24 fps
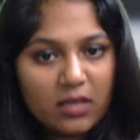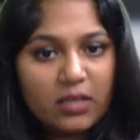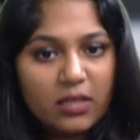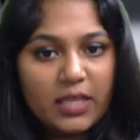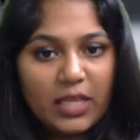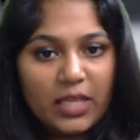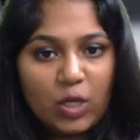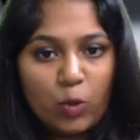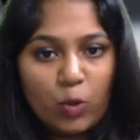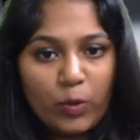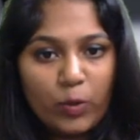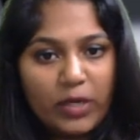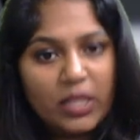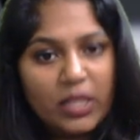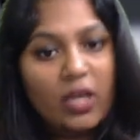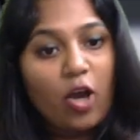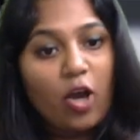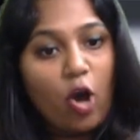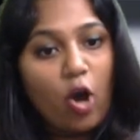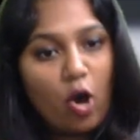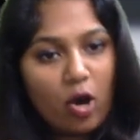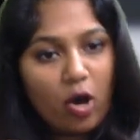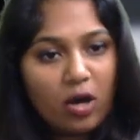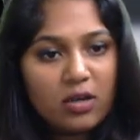equity
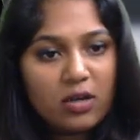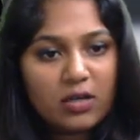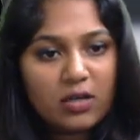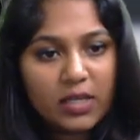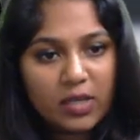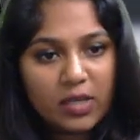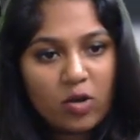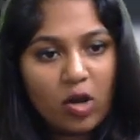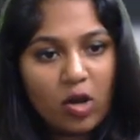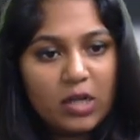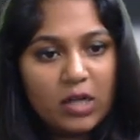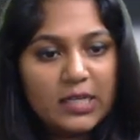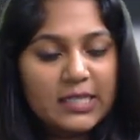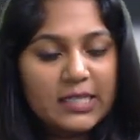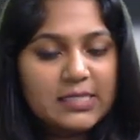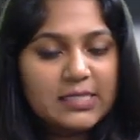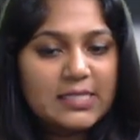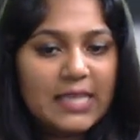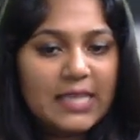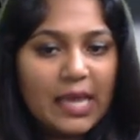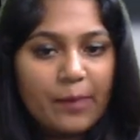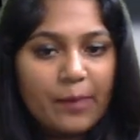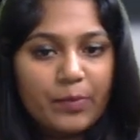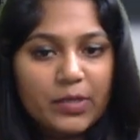or called as
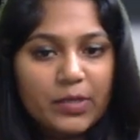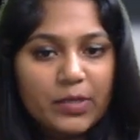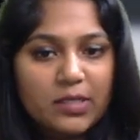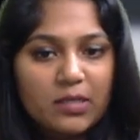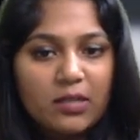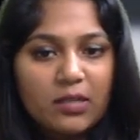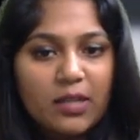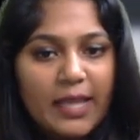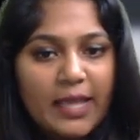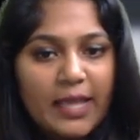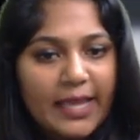capital,